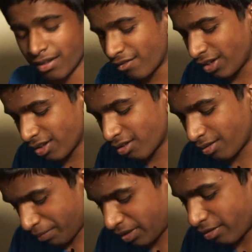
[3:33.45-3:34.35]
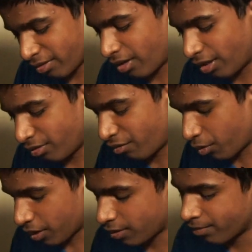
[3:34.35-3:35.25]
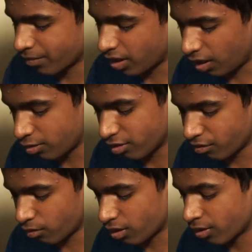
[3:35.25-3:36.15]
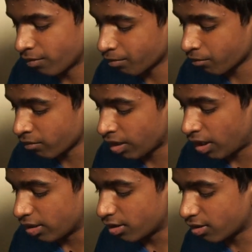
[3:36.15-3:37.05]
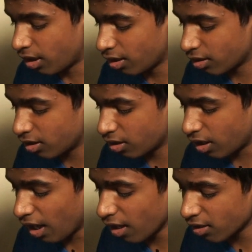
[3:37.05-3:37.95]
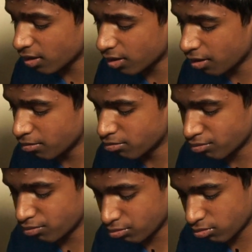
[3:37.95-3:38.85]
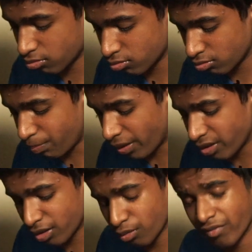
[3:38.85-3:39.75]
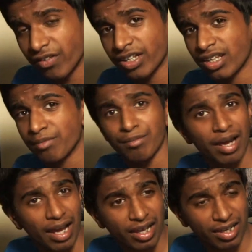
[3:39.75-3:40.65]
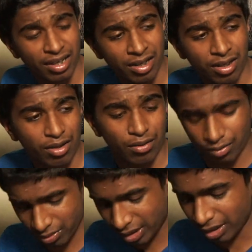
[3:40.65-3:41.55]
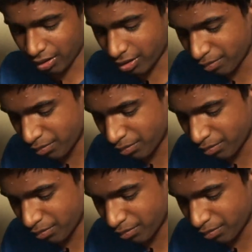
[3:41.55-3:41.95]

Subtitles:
is something I do for work. I would use for work. It has some buttons you wouldn't find on a Mac or any other